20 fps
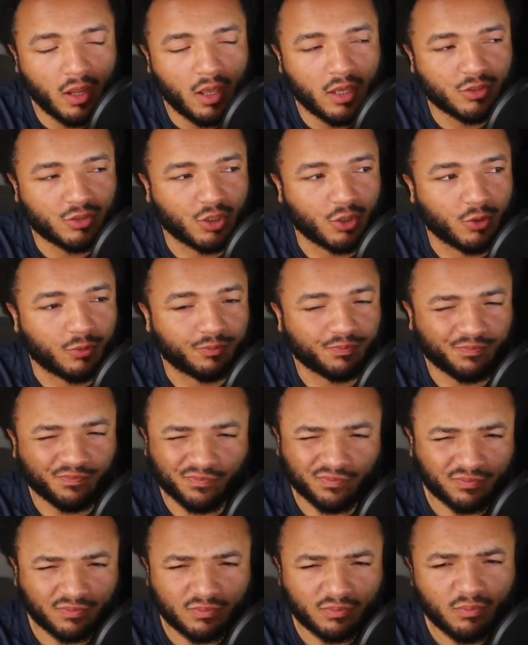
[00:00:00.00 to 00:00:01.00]
So,
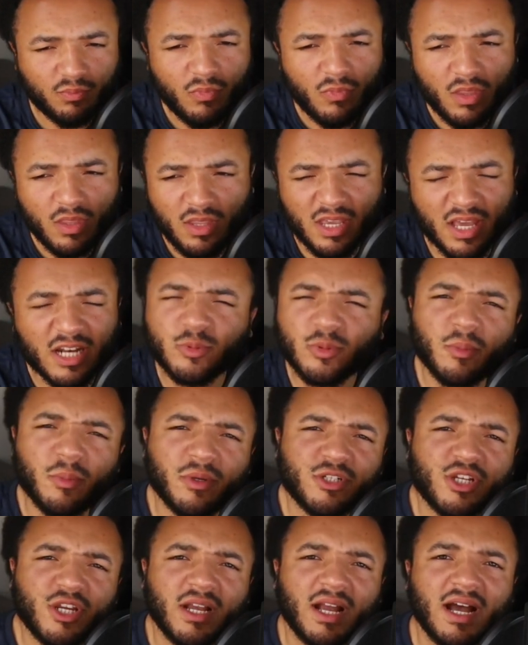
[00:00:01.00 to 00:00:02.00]
yeah, that's pretty
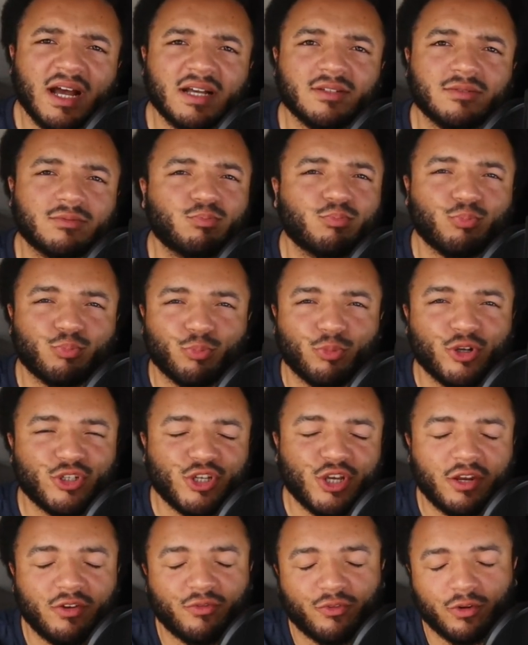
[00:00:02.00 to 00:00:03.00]
much it, guys.
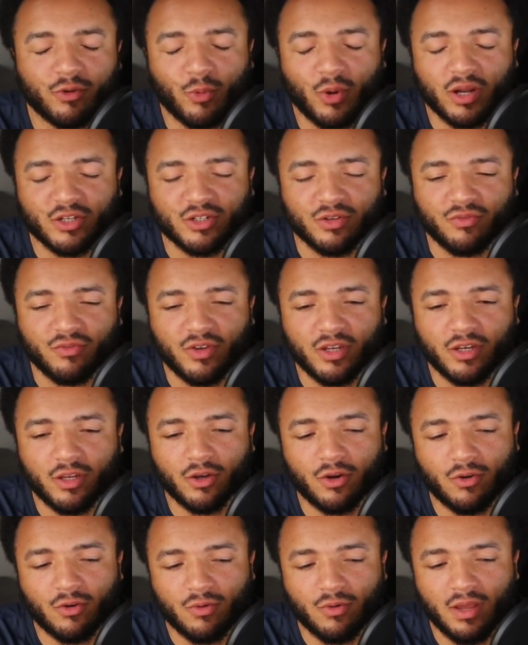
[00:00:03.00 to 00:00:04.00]
Appreciate you for watching the
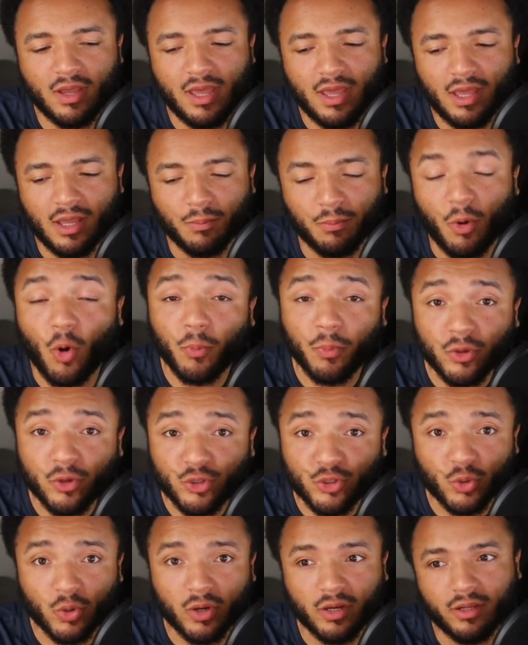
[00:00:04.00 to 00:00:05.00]
video. Hope you
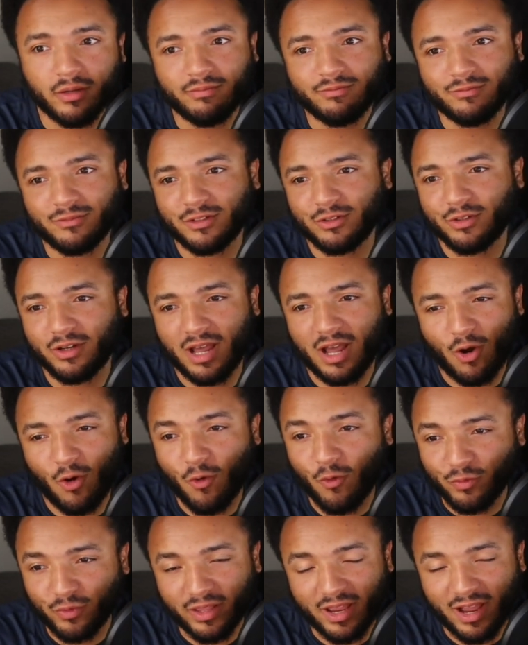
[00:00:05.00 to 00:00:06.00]
enjoyed it.
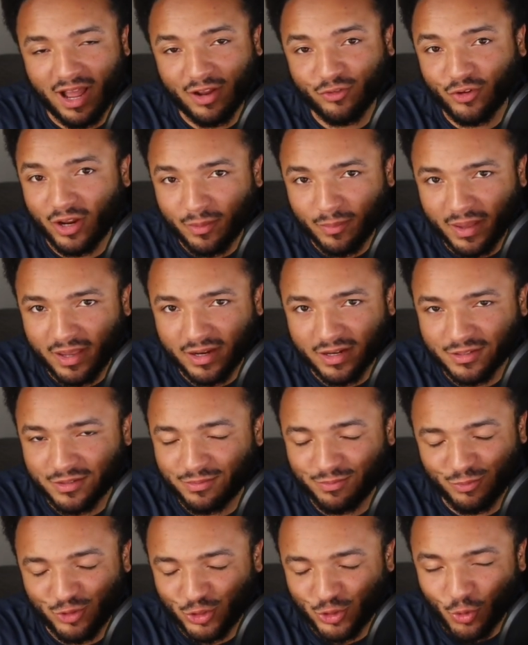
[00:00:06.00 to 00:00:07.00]
Hopefully, I try to make it as
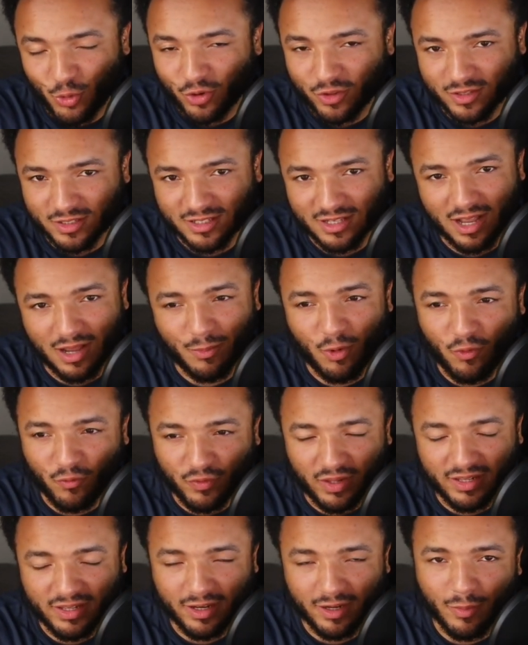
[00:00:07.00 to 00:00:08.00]
shorter this time.
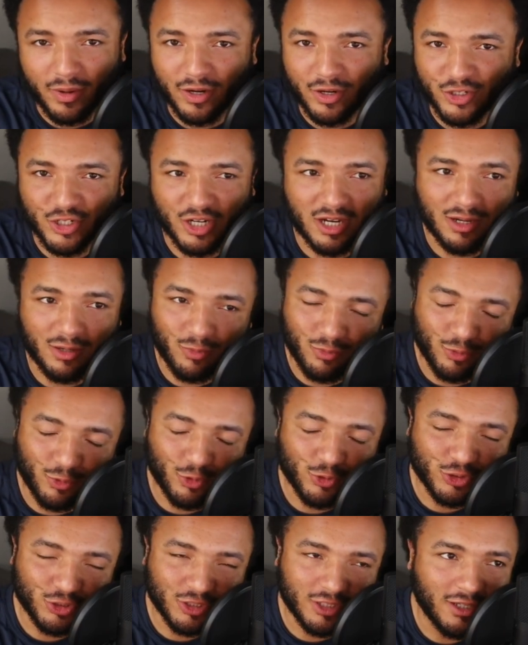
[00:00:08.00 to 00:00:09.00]
Hopefully, I did a better job.
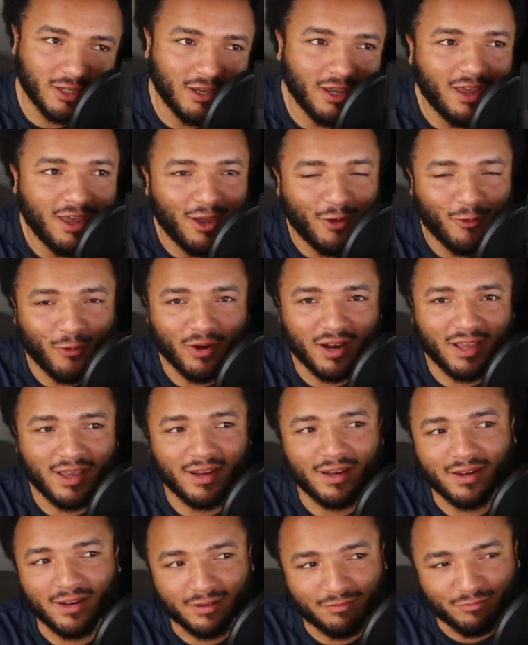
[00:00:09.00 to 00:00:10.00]
We'll see when I
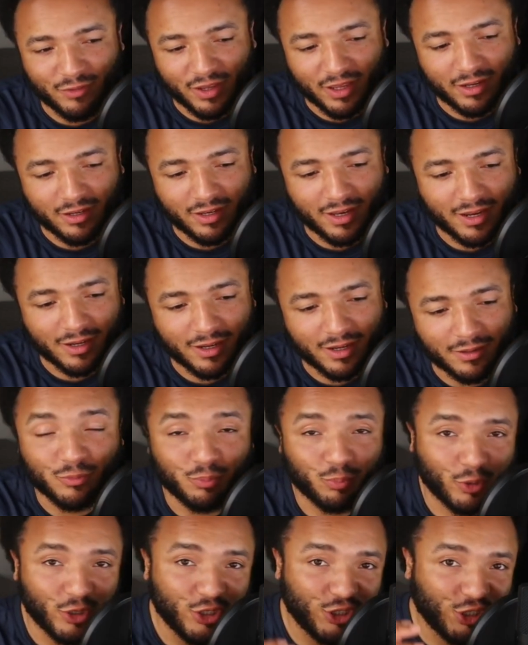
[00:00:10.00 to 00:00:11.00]
edit it. And yeah,
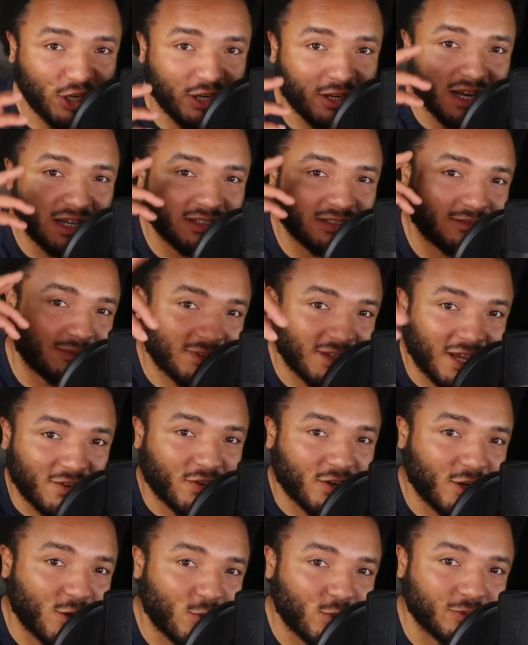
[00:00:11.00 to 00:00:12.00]
appreciate it, guys. Have a good one.